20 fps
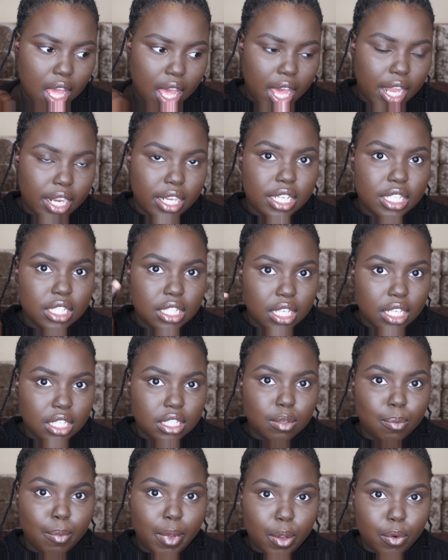and listening
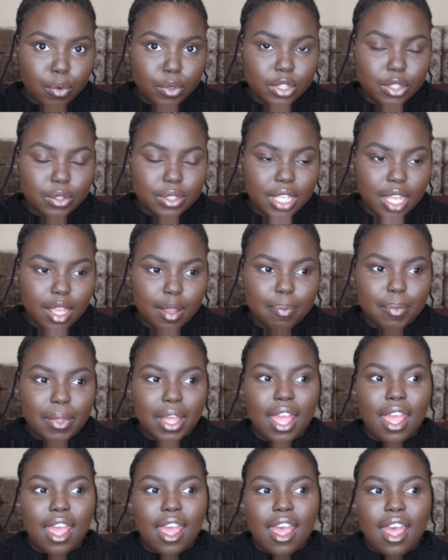to my audio tape,
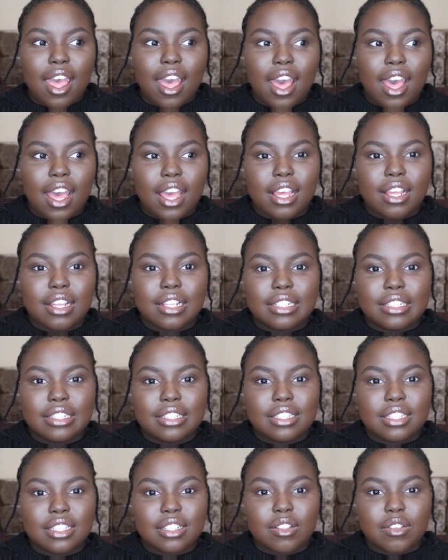
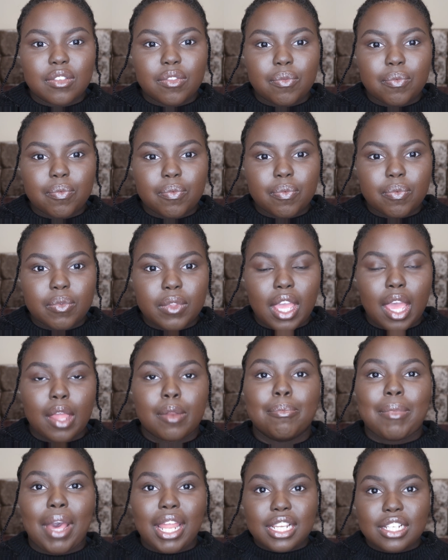and
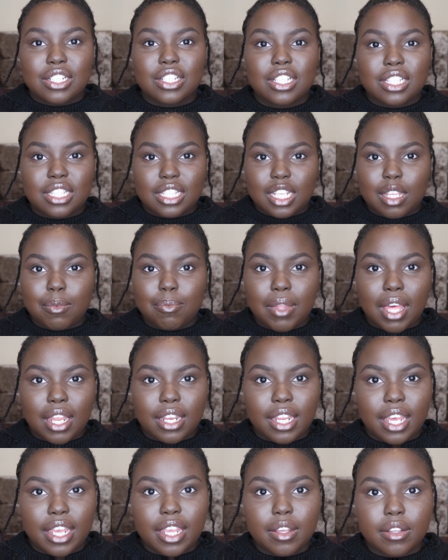I'd managed to sleep
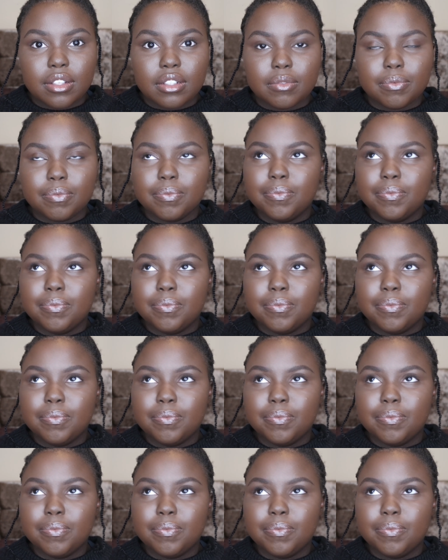that night.